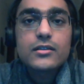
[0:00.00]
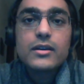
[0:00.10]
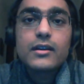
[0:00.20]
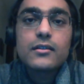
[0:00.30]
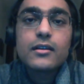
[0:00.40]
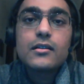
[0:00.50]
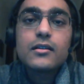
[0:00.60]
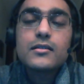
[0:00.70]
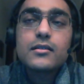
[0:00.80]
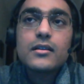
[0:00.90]
enter the
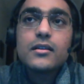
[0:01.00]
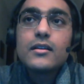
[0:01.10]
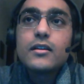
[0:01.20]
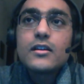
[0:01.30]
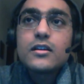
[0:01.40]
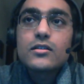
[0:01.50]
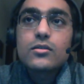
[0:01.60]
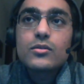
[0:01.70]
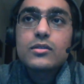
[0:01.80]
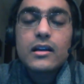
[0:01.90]
industry.
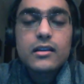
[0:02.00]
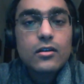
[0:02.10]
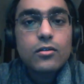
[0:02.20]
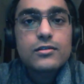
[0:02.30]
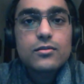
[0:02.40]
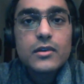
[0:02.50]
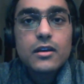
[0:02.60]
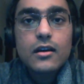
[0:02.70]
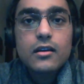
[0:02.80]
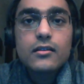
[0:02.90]
So that can also be
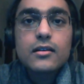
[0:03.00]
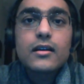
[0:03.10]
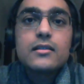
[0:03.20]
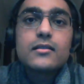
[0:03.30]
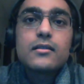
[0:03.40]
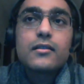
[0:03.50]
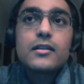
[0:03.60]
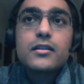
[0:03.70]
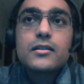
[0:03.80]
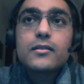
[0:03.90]
another
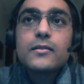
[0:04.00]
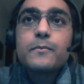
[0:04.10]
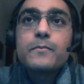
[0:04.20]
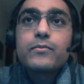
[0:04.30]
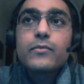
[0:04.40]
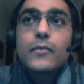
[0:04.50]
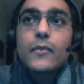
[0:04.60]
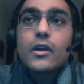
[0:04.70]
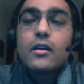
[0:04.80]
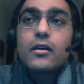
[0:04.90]
consideration.
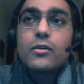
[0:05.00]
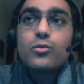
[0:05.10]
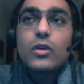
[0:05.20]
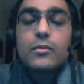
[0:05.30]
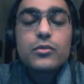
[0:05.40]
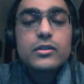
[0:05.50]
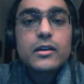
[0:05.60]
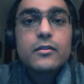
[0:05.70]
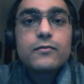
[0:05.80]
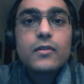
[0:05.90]
One more
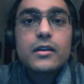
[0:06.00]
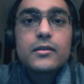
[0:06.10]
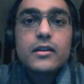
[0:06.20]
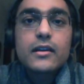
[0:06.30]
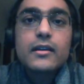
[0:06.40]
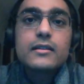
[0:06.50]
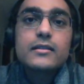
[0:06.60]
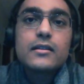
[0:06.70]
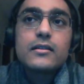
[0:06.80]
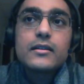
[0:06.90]
thing one can
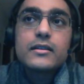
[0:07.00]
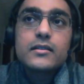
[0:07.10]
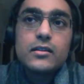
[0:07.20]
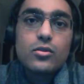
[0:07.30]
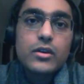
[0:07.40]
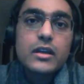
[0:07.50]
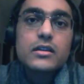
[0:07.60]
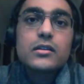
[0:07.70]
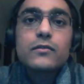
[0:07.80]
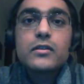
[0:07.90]
consider is the
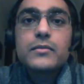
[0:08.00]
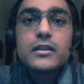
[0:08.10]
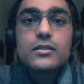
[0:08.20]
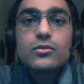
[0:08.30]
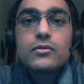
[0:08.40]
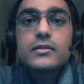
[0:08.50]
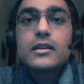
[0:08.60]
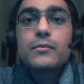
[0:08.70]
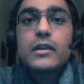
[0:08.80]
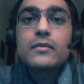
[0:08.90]
location of the B school.
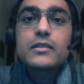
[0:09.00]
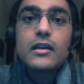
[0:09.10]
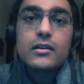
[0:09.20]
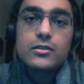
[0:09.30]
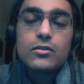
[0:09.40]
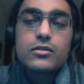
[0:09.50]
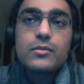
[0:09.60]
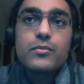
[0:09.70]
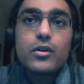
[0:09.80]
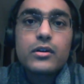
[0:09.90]
Sometimes that's also
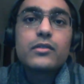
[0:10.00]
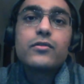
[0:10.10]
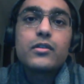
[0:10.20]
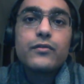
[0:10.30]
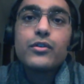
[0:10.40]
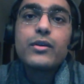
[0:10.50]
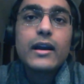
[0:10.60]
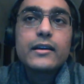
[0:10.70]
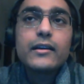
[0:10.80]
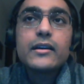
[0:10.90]
important for a few
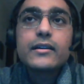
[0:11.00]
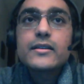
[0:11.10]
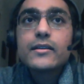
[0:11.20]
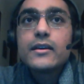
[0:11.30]
candidates.